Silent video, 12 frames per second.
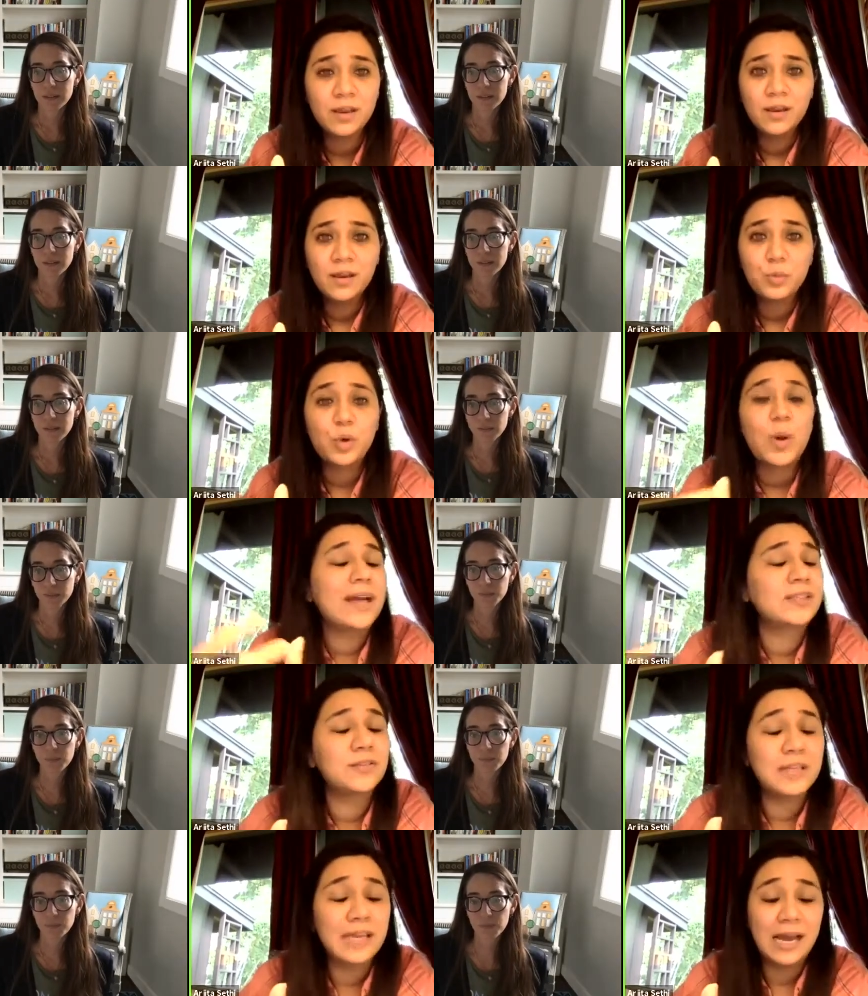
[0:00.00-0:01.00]

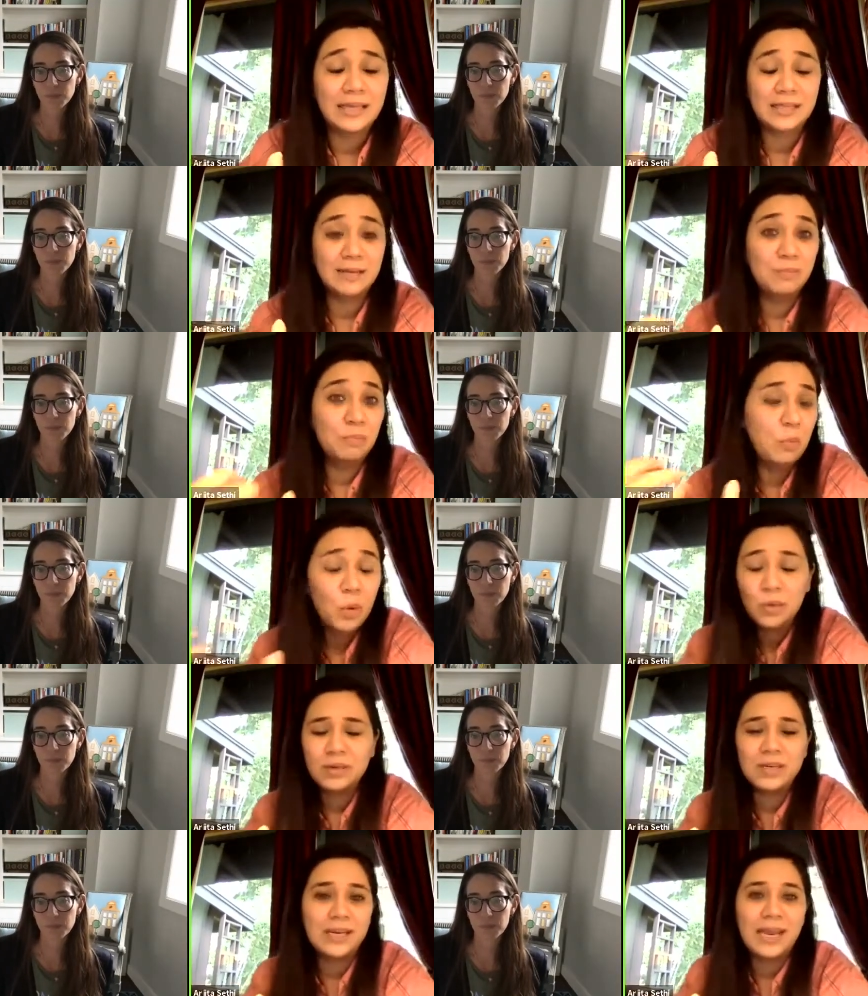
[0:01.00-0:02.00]
Speaker 1: proactively ask and
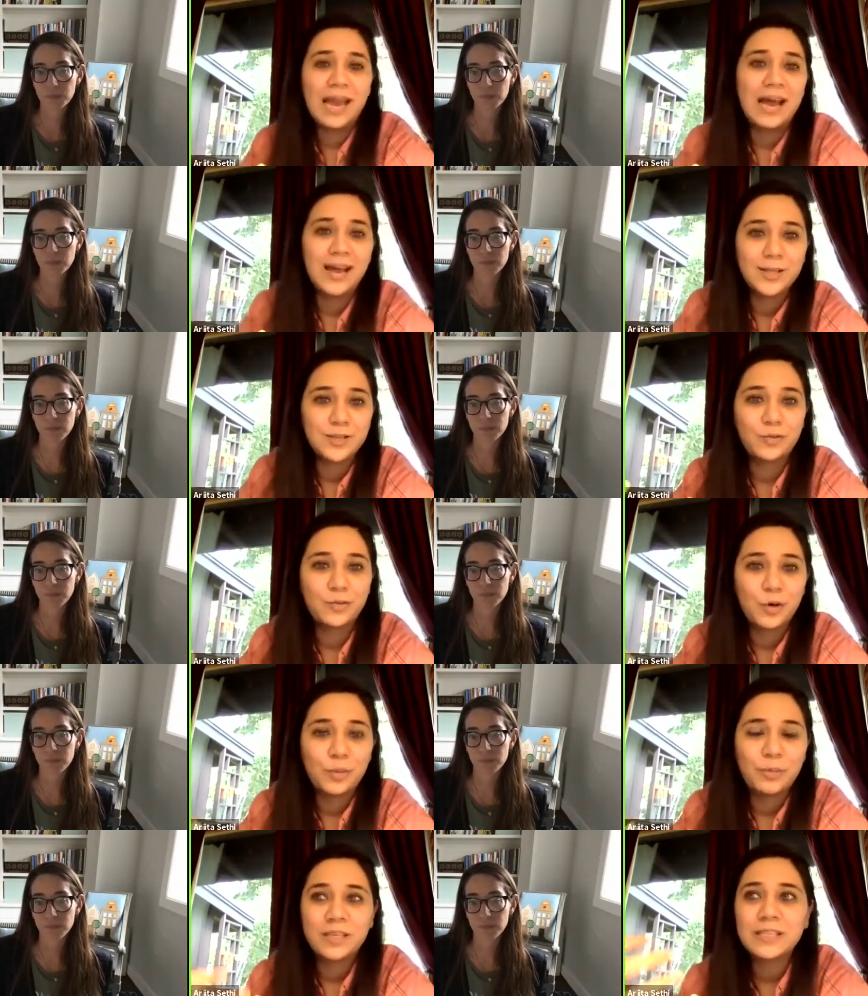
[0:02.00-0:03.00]
boldly ask
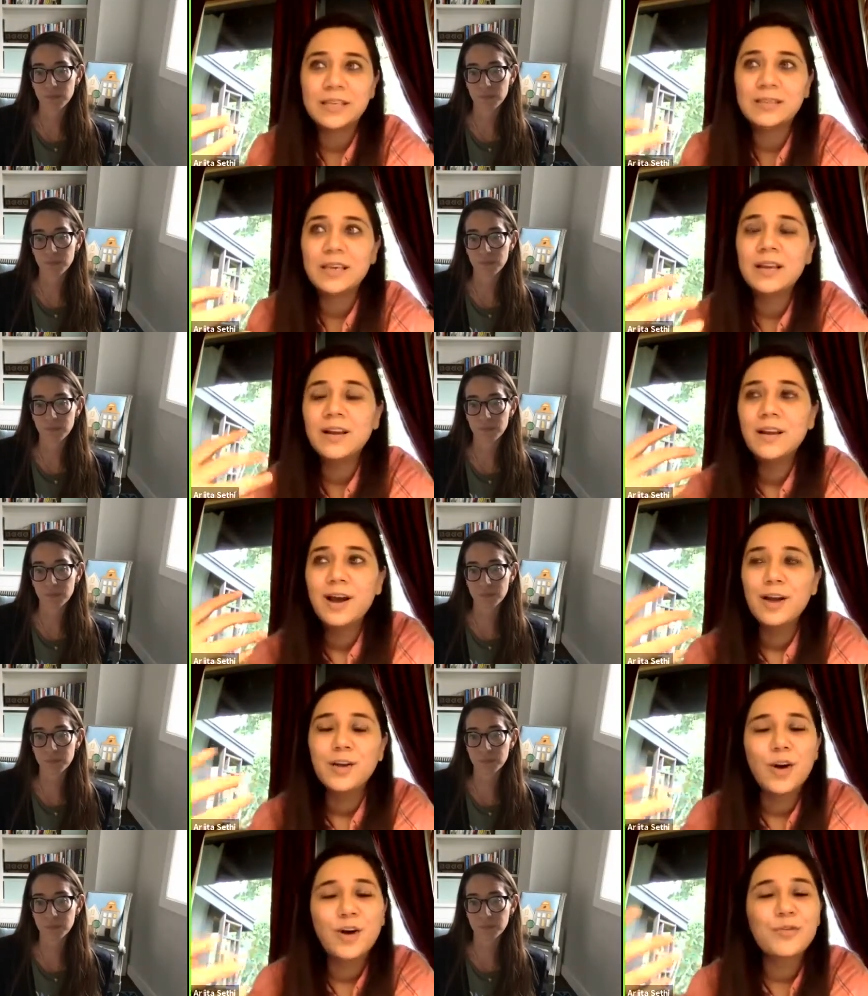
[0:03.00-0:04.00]
for because i think
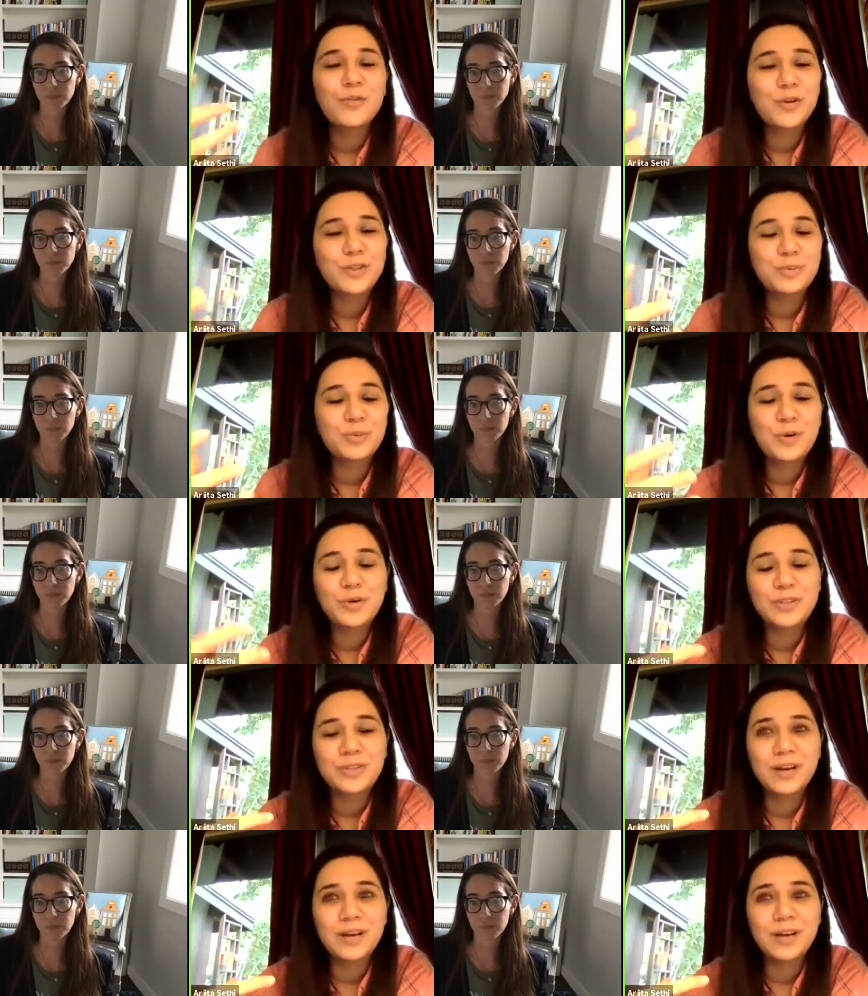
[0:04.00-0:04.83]
a lot of entrepreneurs